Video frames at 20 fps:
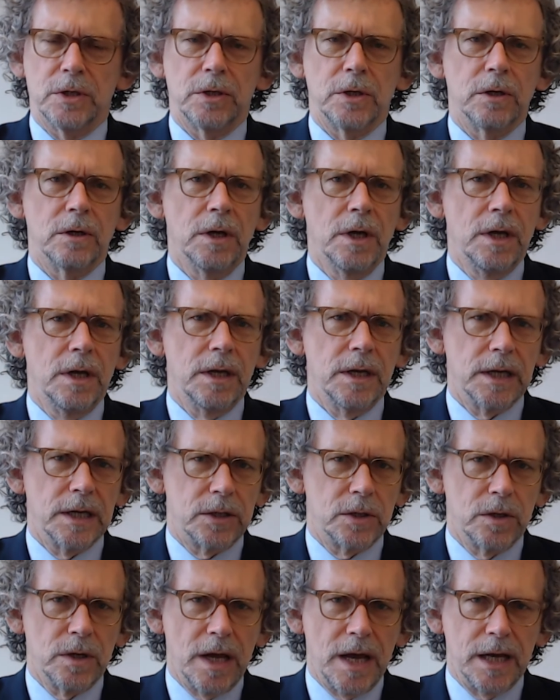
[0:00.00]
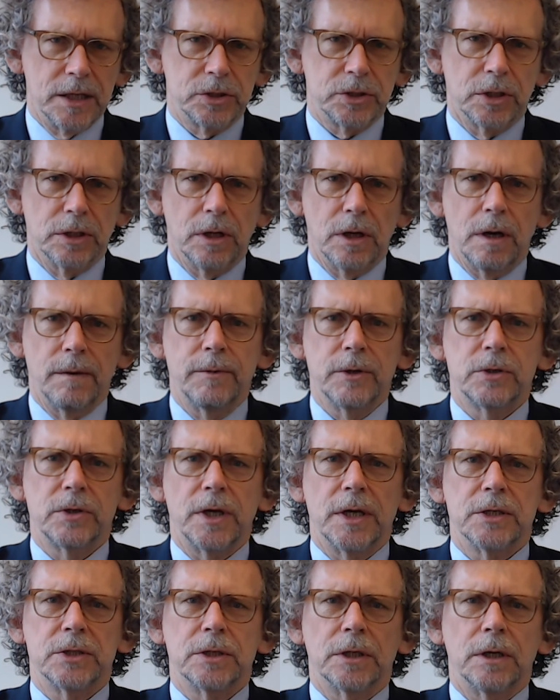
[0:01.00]
your international
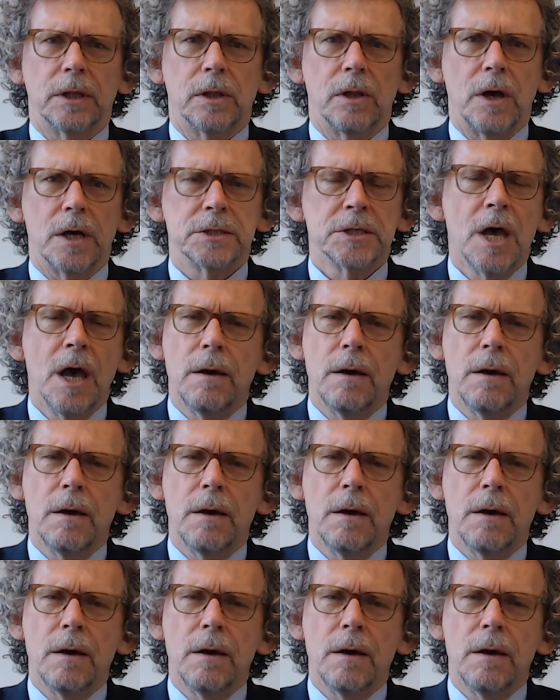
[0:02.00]
arbitration clause.